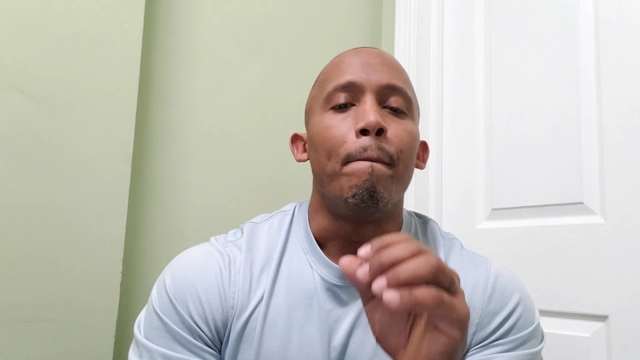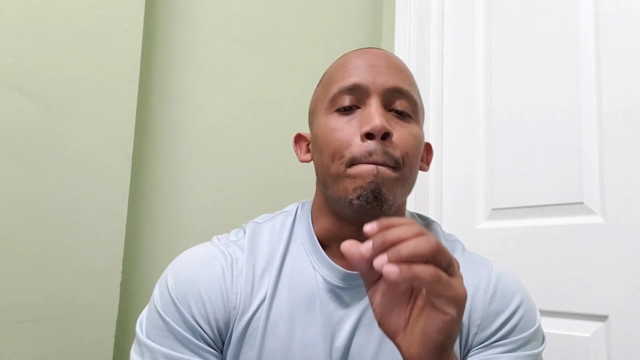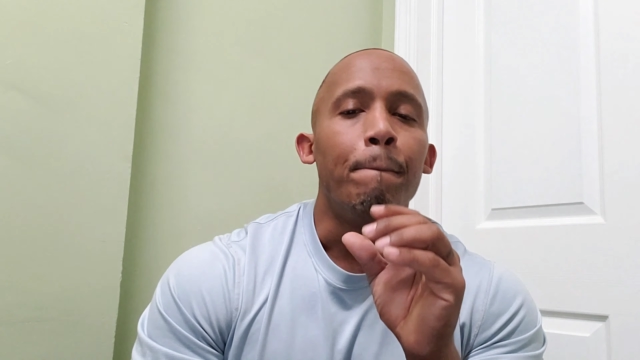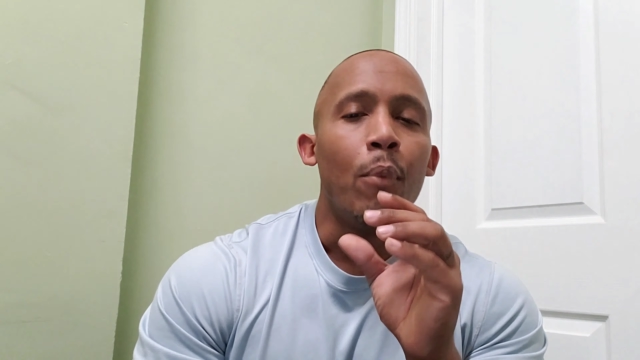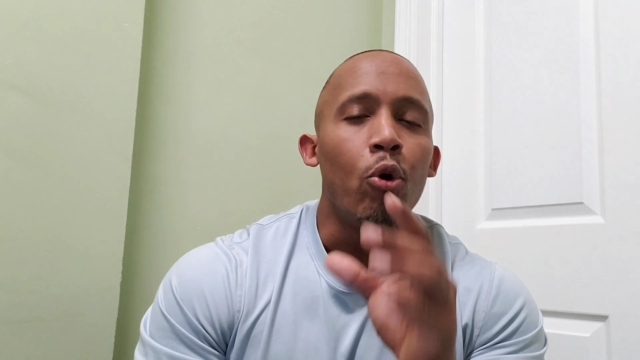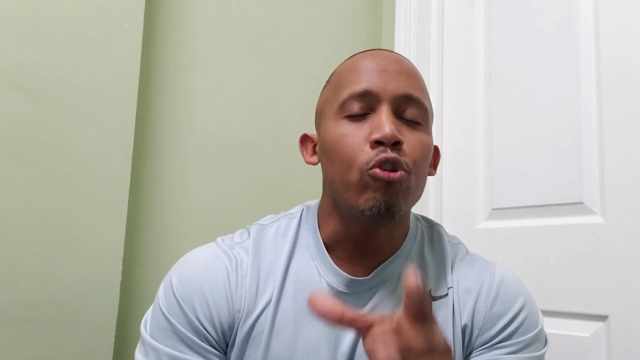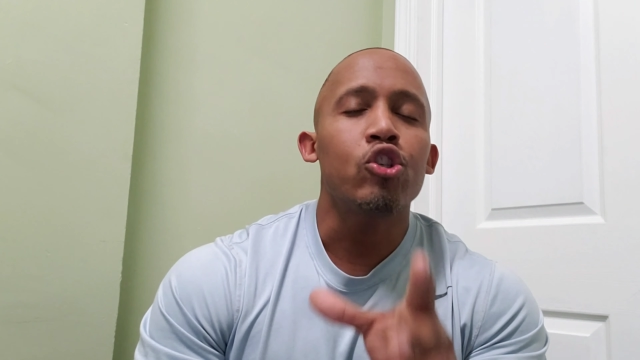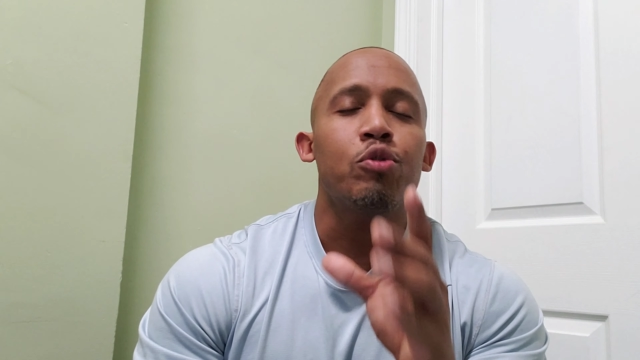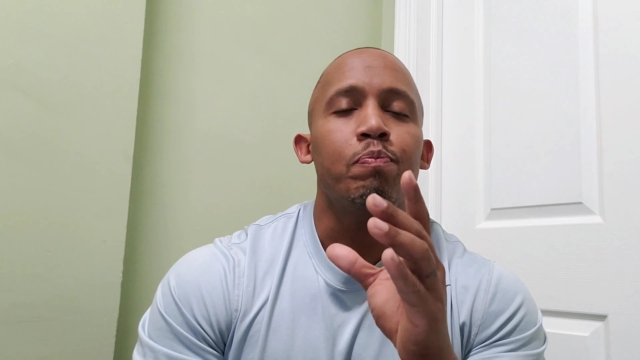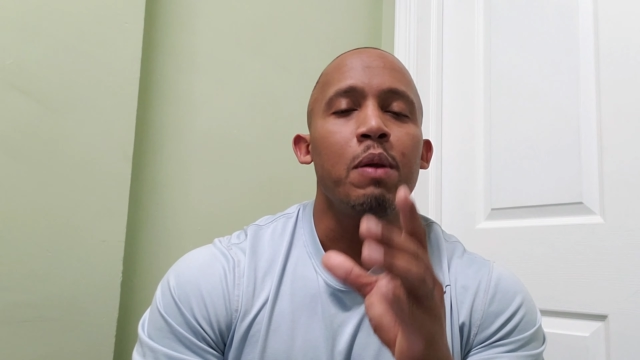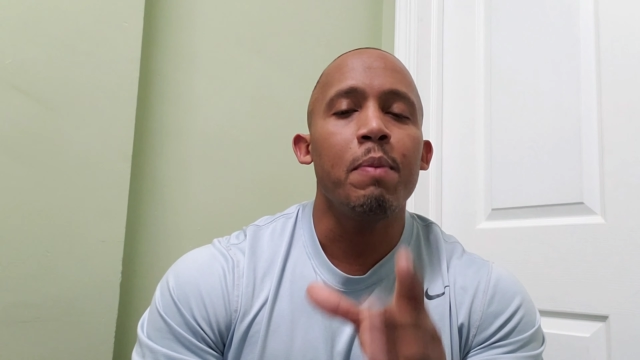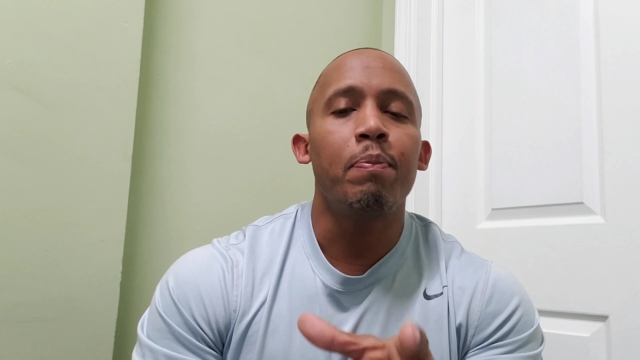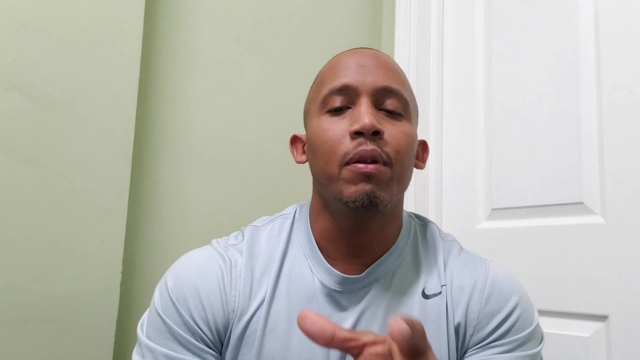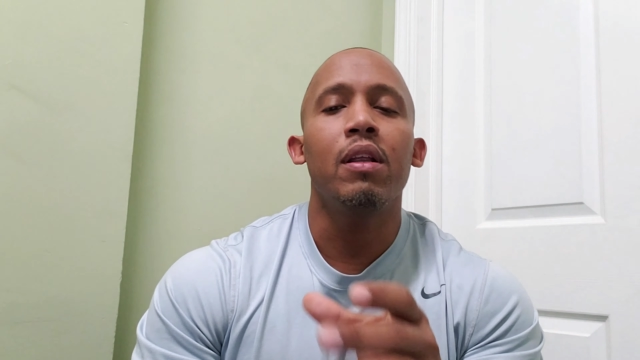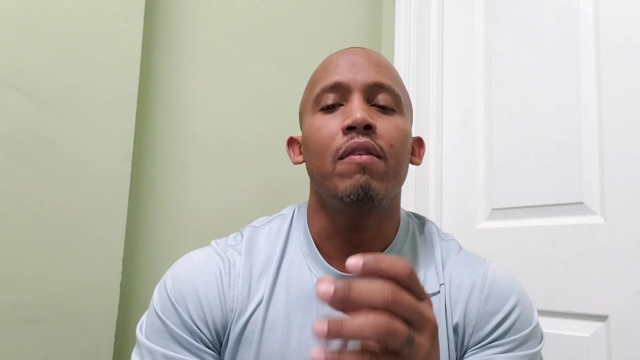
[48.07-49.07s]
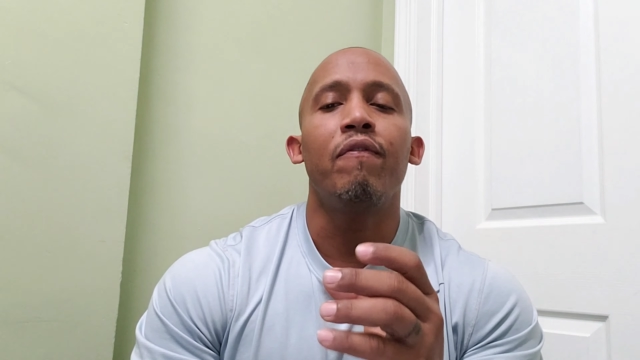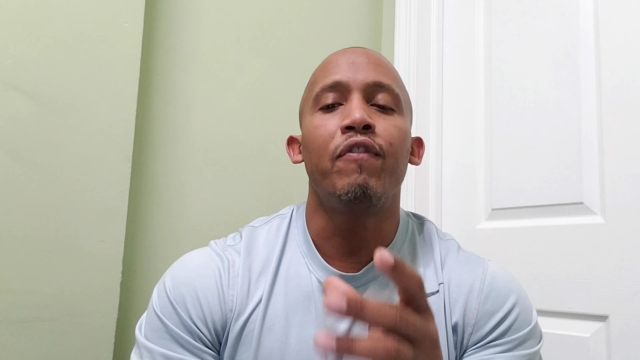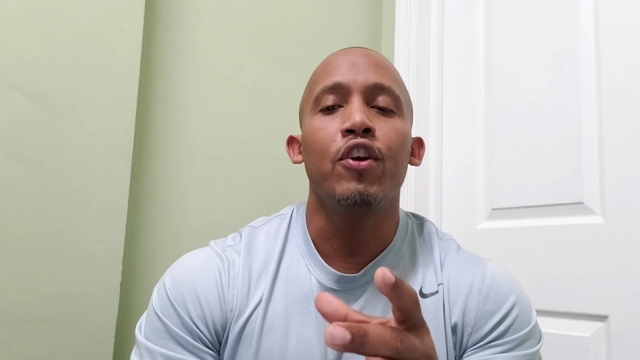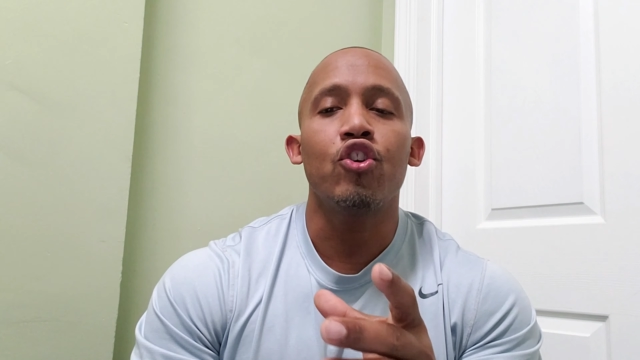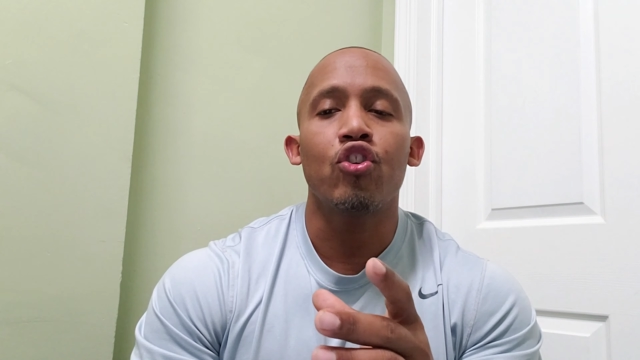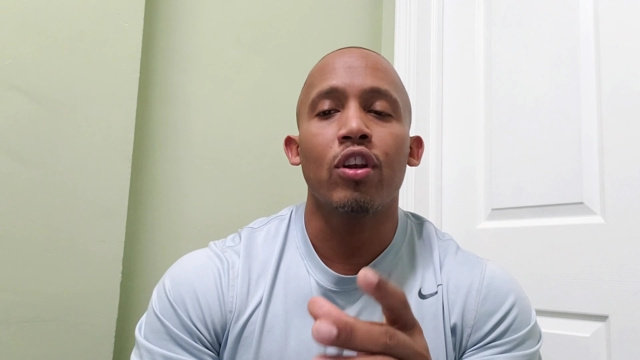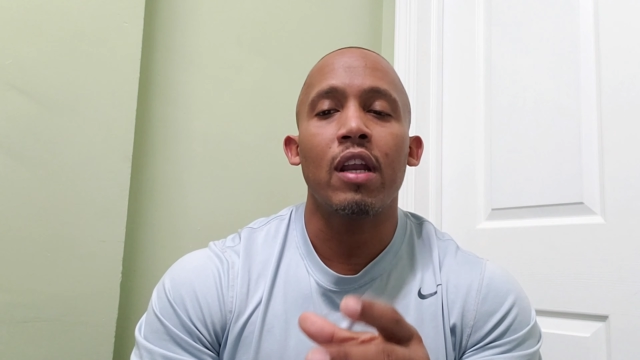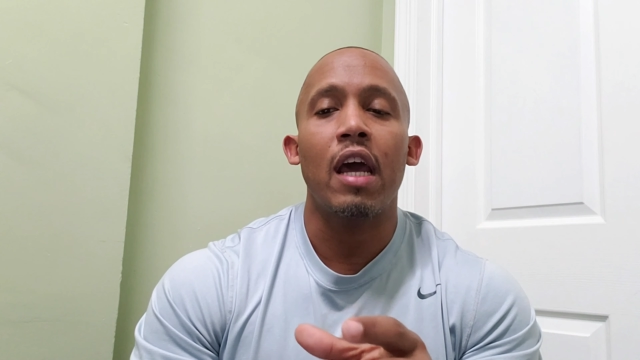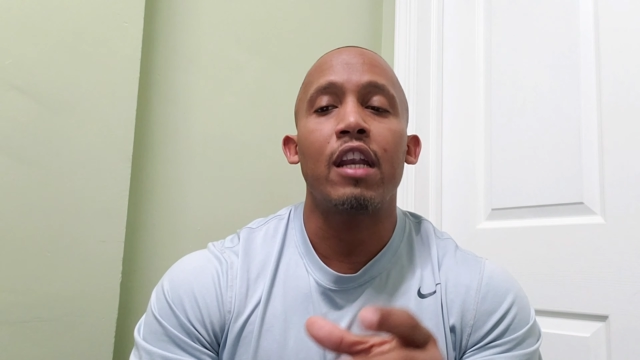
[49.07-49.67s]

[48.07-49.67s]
Most people envision